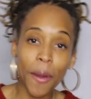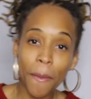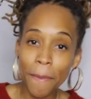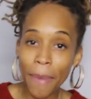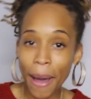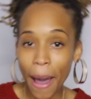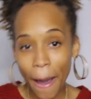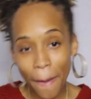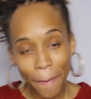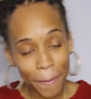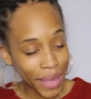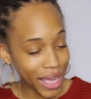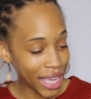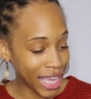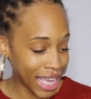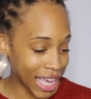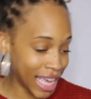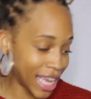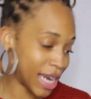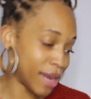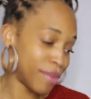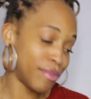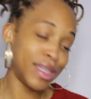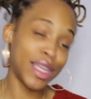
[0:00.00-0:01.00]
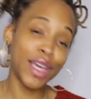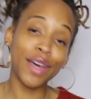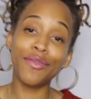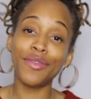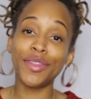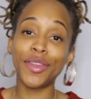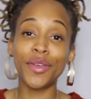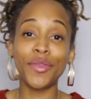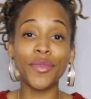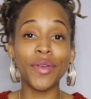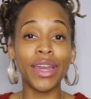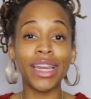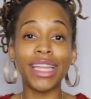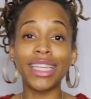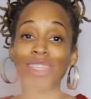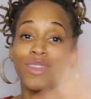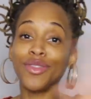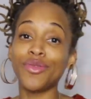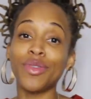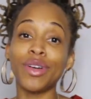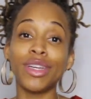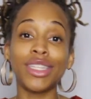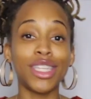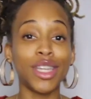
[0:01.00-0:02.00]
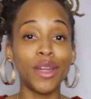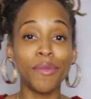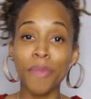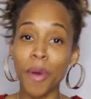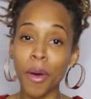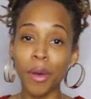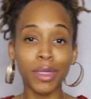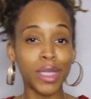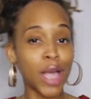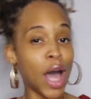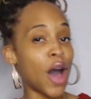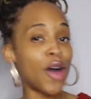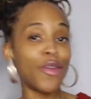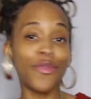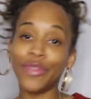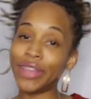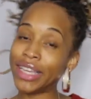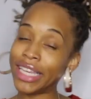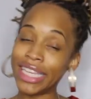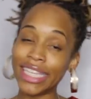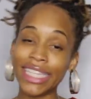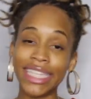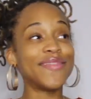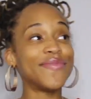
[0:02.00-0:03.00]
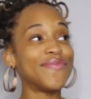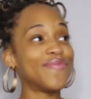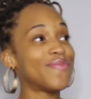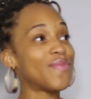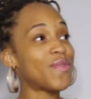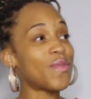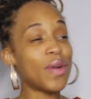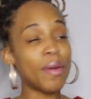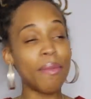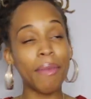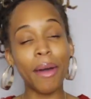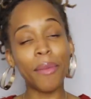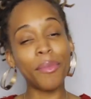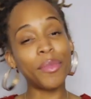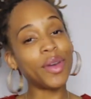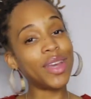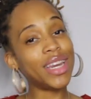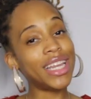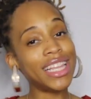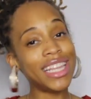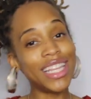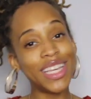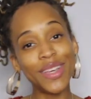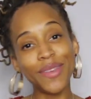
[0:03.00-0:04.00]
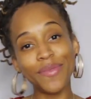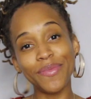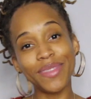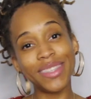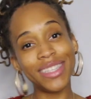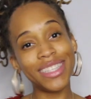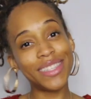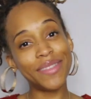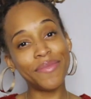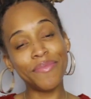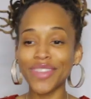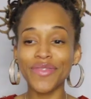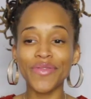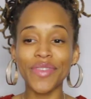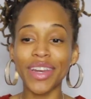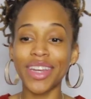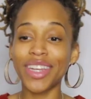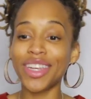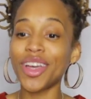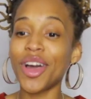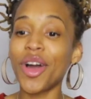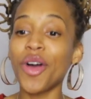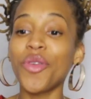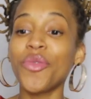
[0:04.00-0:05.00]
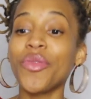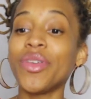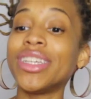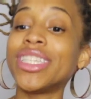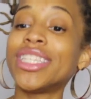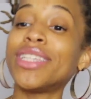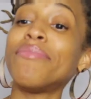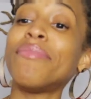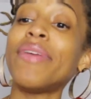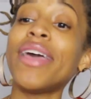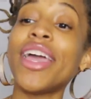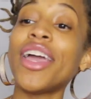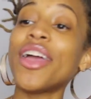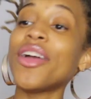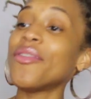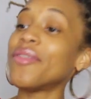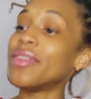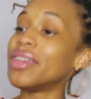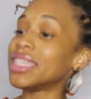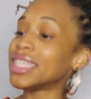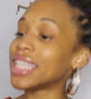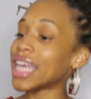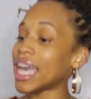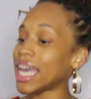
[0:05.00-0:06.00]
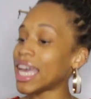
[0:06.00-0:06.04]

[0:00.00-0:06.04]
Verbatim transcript: are popping and I'm definitely ready to run to the post office with my pretty lips. I'm just ready to go run some errands,